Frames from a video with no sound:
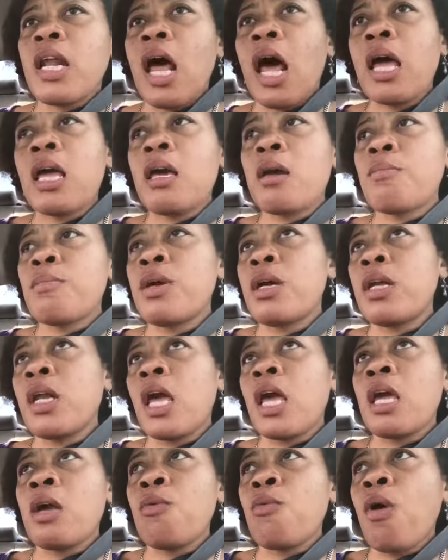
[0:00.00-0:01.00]
I am in
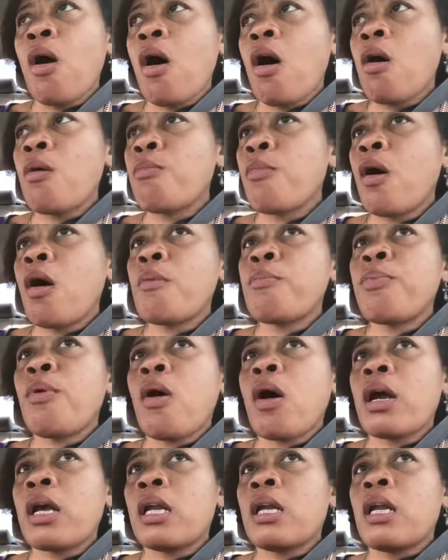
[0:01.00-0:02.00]
a Walmart
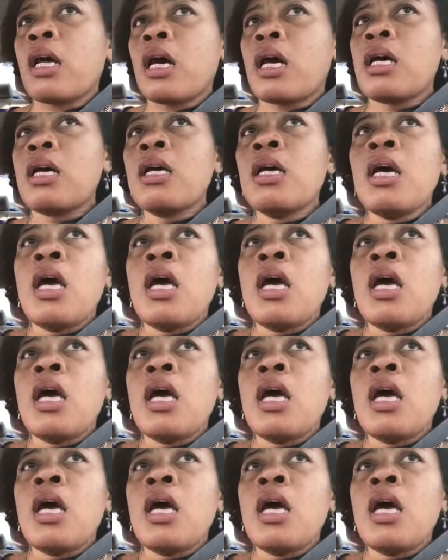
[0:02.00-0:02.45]
parking lot.